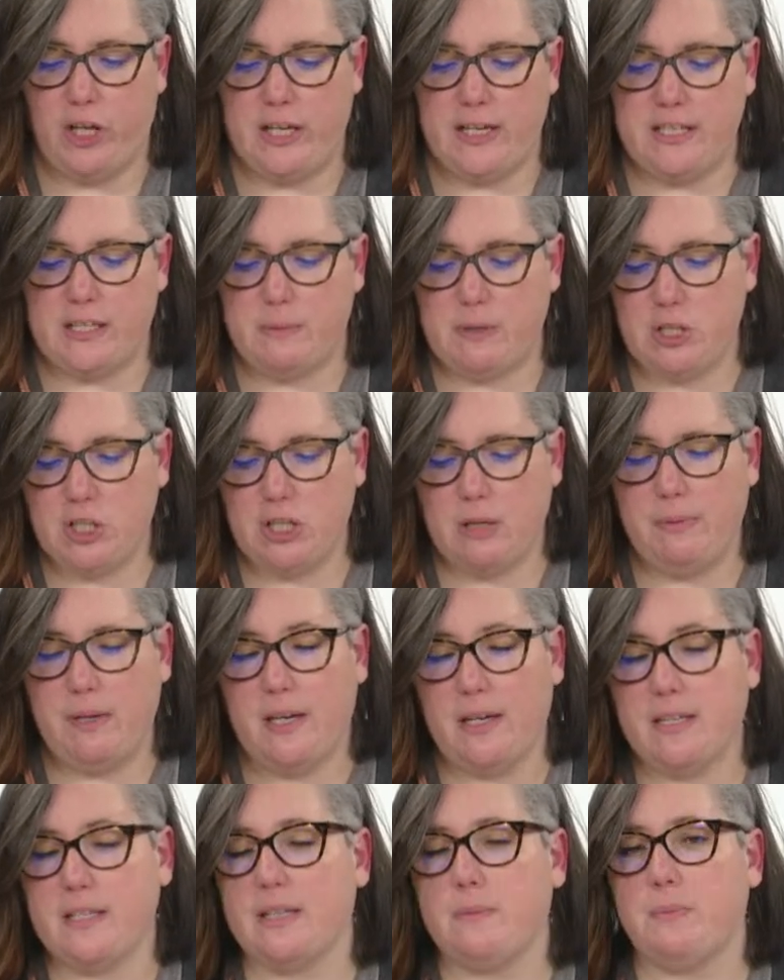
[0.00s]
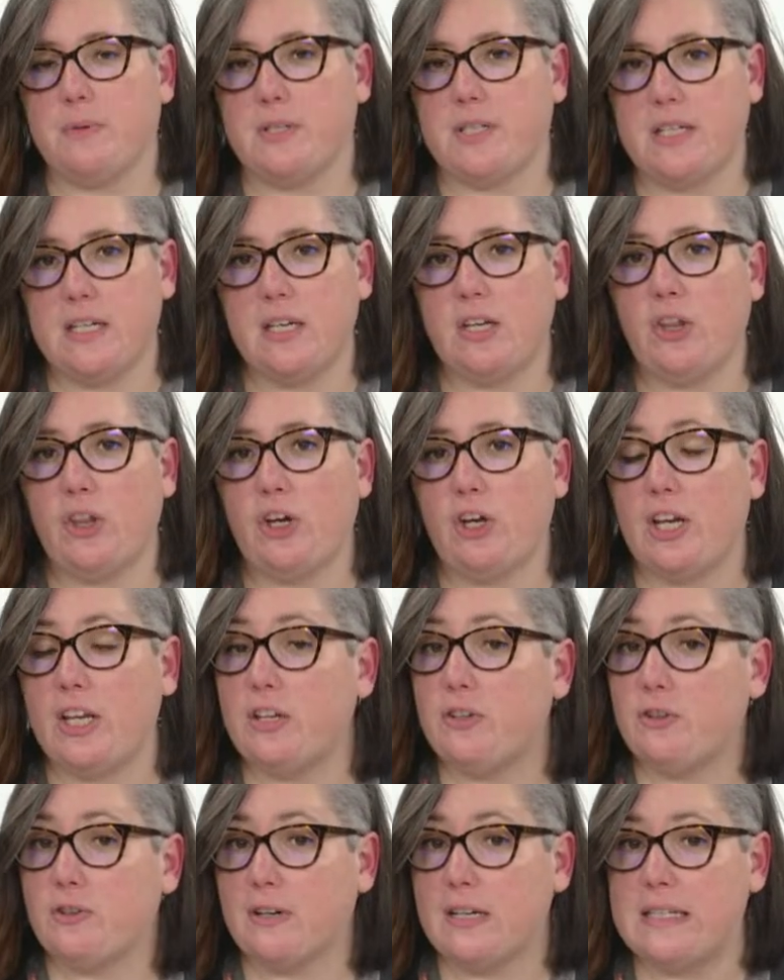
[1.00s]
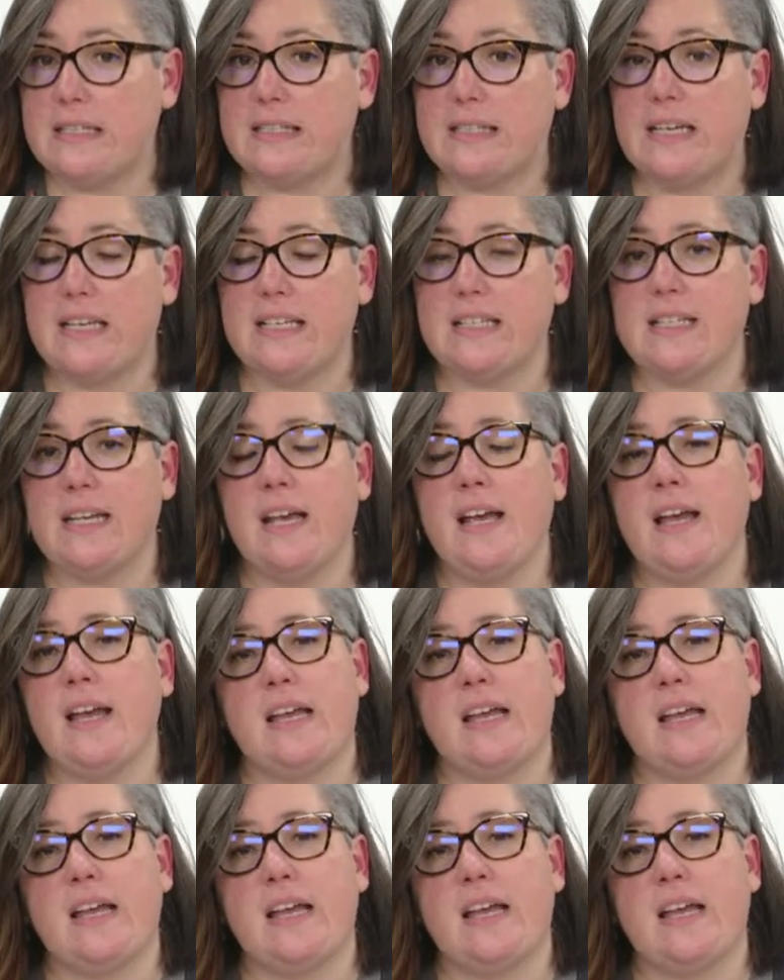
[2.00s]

And especially because the particular increases